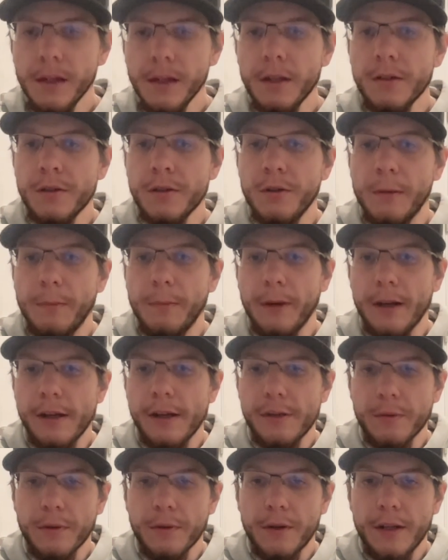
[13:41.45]
to a
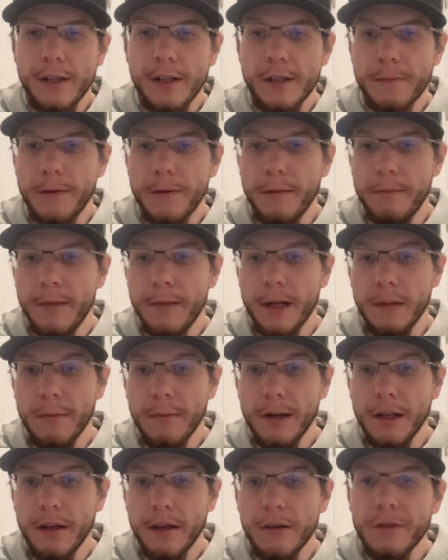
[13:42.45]
place where he spent many,
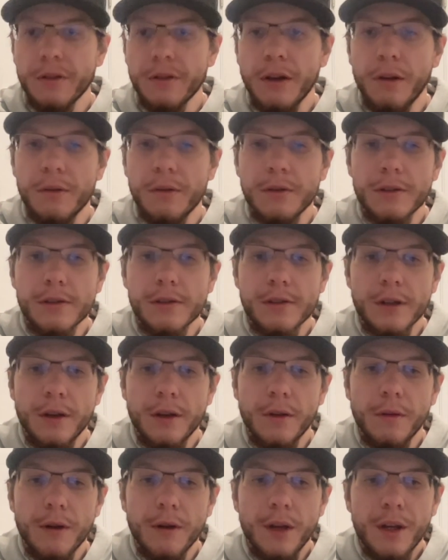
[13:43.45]
many years coaching.
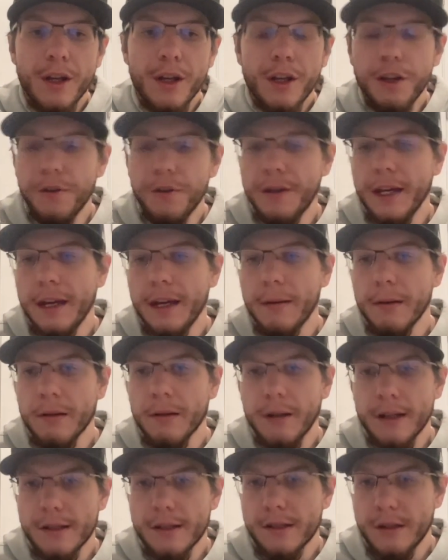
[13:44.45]
So you can't
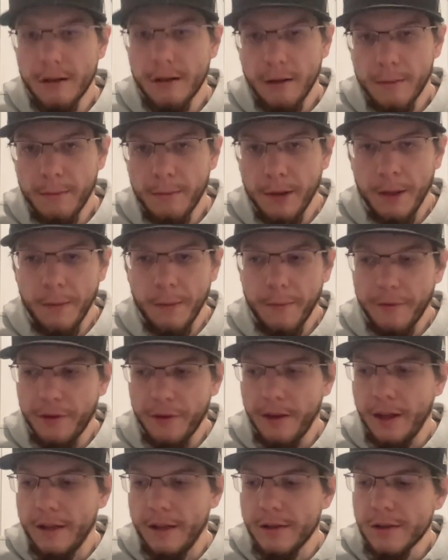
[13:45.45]
necessarily blame him for
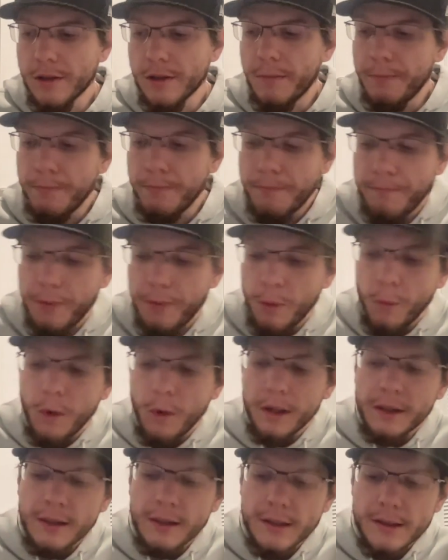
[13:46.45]
that. But
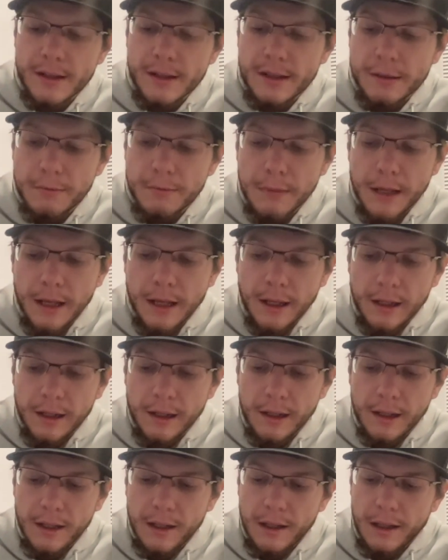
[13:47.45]
what does this mean
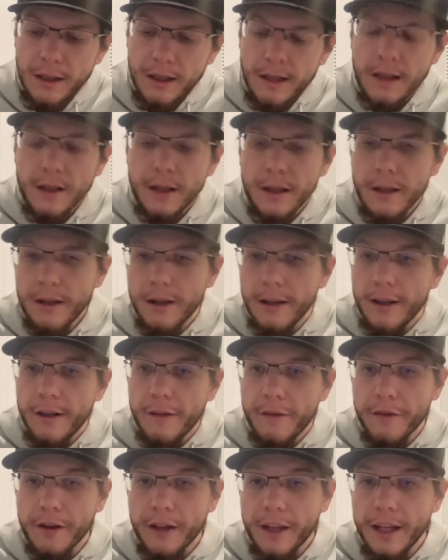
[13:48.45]

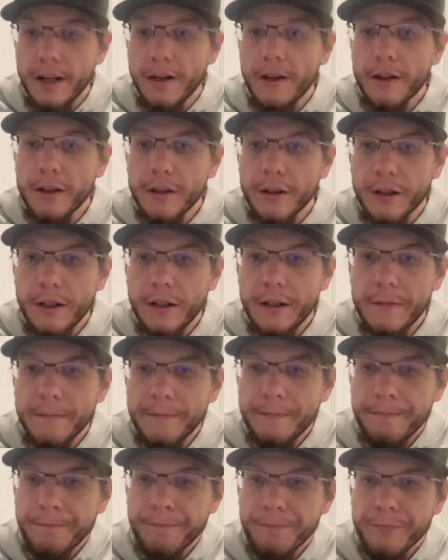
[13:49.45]
for Garrett
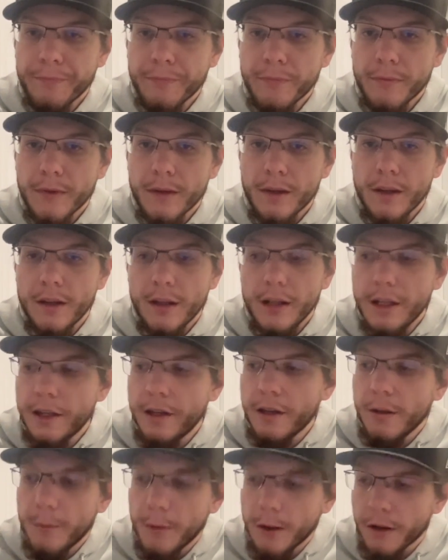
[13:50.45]
Greene,
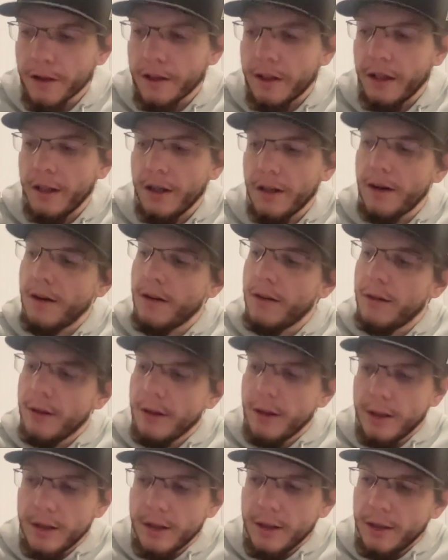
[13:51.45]
Nico Marchiol,
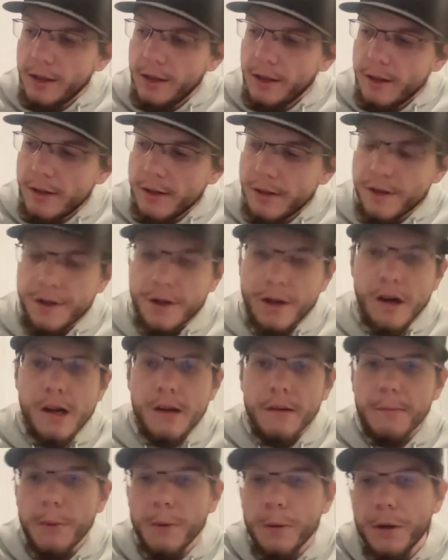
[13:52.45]

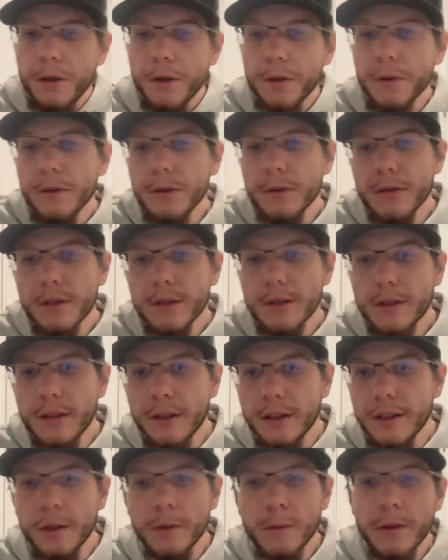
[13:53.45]
Sean Boyle,
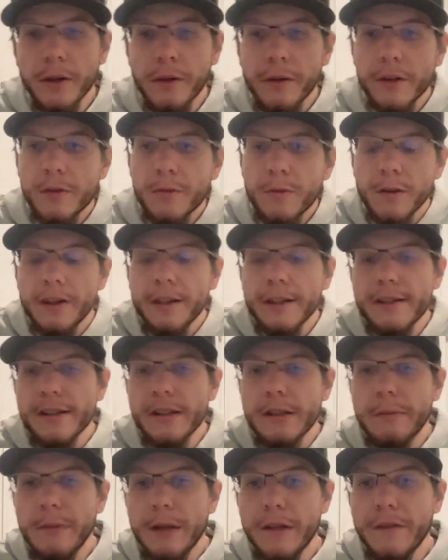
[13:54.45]
Khalil Wilkins? What does
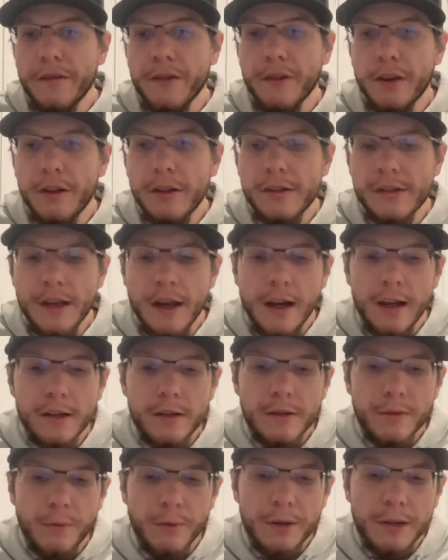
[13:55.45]
this mean for these
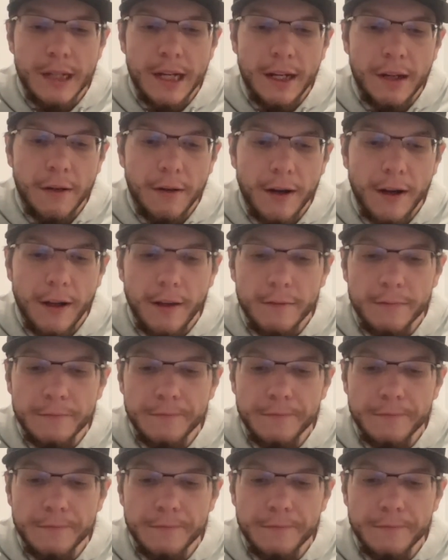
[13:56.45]
guys with Tyler Allen?